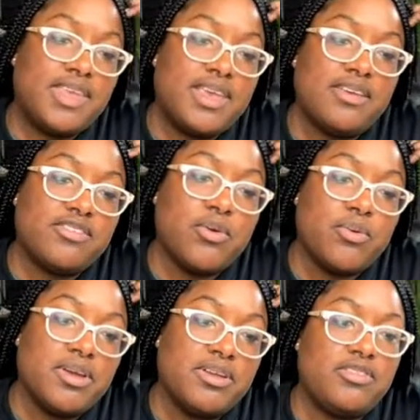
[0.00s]
is
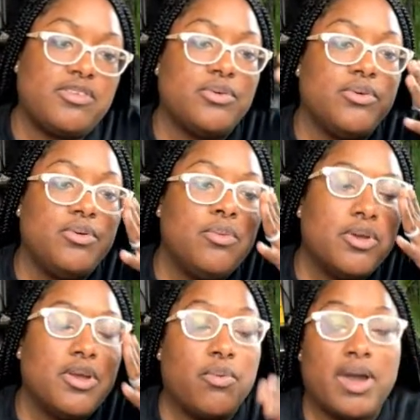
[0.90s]
going to
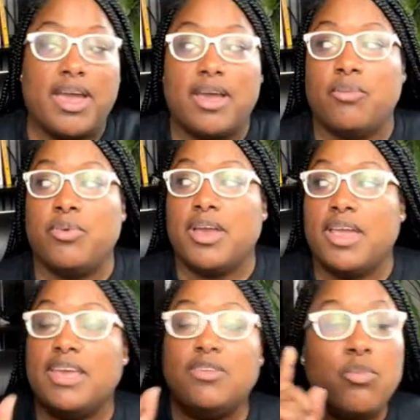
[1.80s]
require, we're
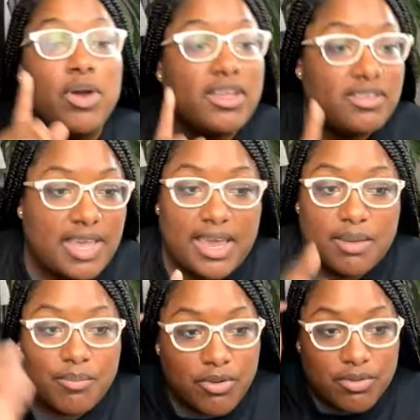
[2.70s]
in one
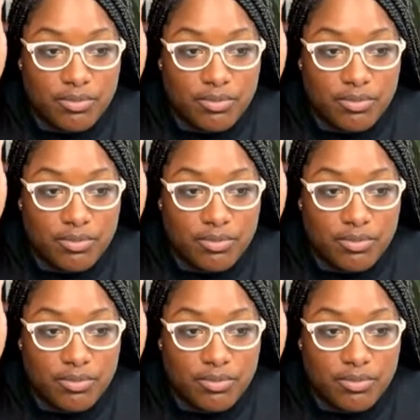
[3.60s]
table.